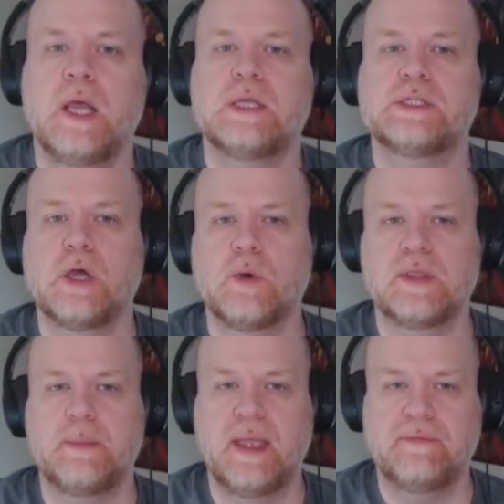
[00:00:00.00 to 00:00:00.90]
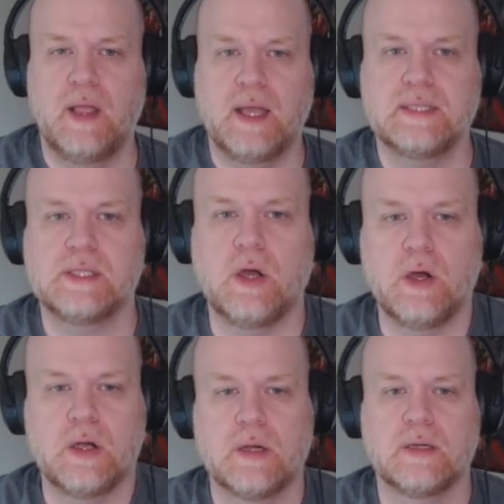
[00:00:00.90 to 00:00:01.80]
So the mayflies
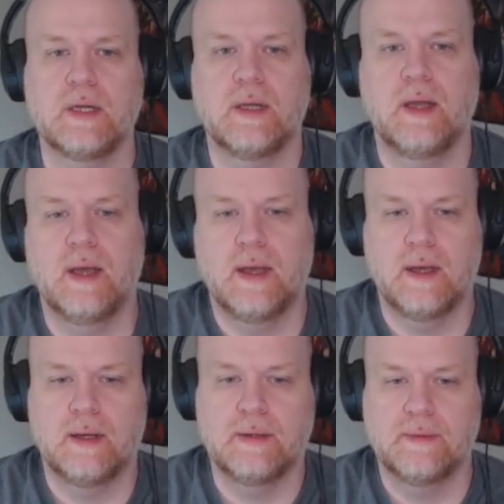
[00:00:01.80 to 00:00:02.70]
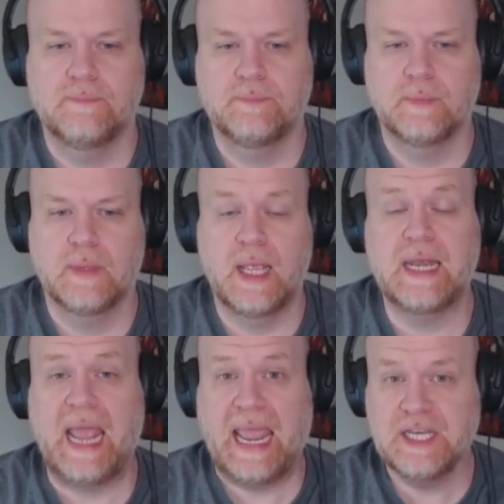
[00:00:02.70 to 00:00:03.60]
are
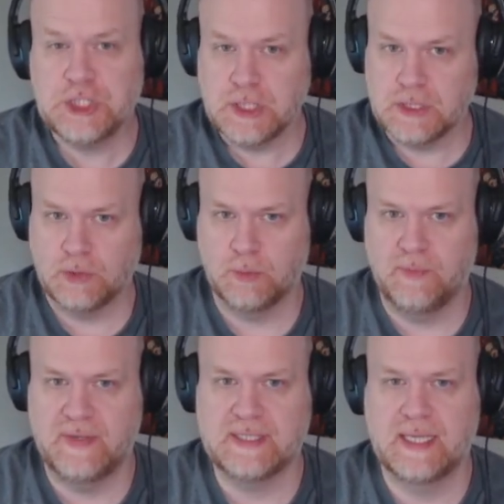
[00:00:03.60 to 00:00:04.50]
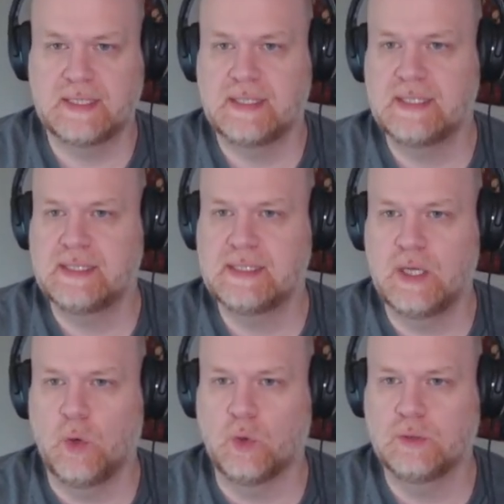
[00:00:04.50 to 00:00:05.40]
an ancient group of insects. This is an
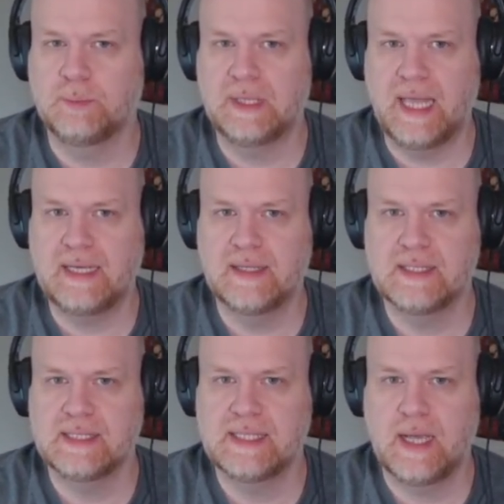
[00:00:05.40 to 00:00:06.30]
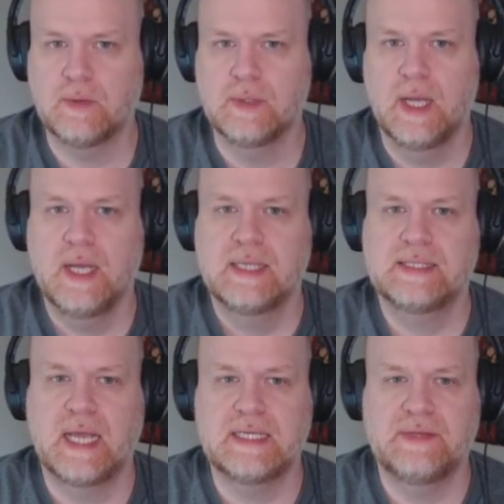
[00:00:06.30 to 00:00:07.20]
old plate. This is how
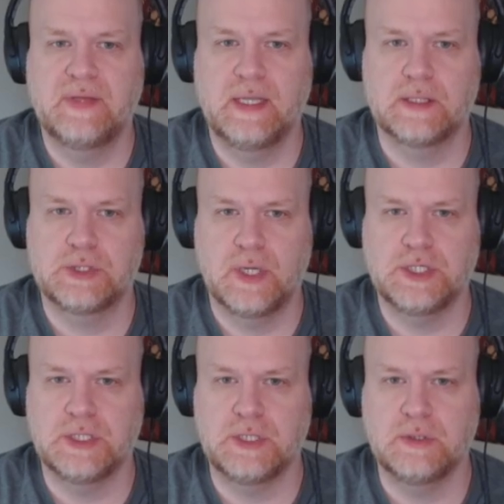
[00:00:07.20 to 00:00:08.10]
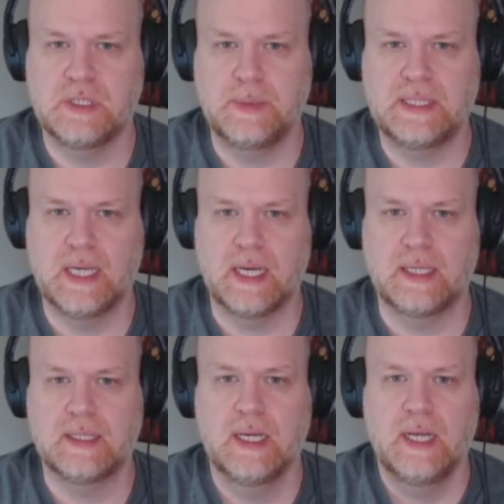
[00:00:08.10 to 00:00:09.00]
scientific illustrations used to be
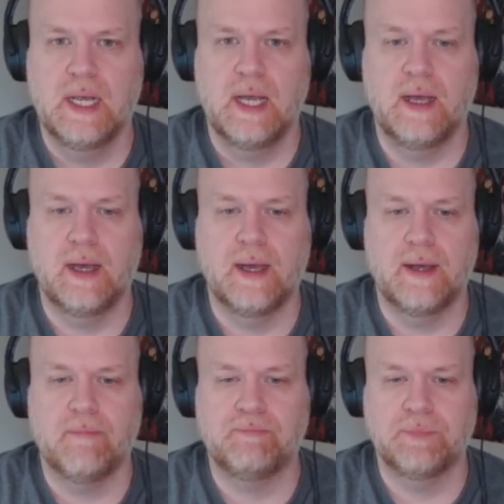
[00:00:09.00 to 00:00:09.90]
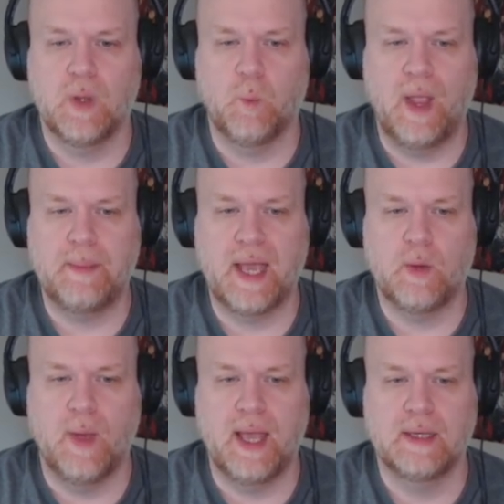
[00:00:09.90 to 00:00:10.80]
done way
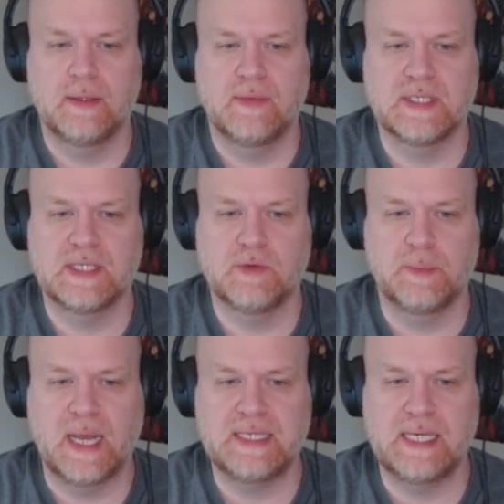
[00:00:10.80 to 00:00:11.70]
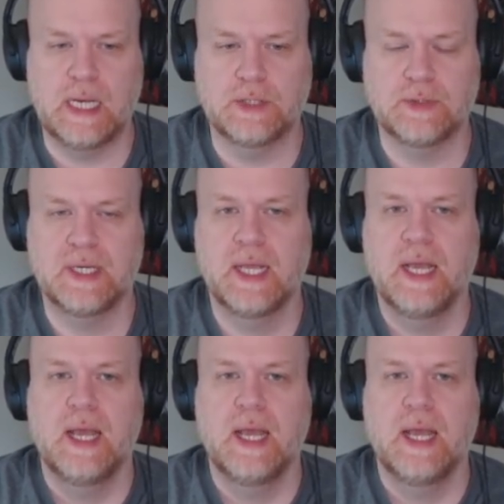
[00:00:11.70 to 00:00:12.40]
back when. This is from 1900.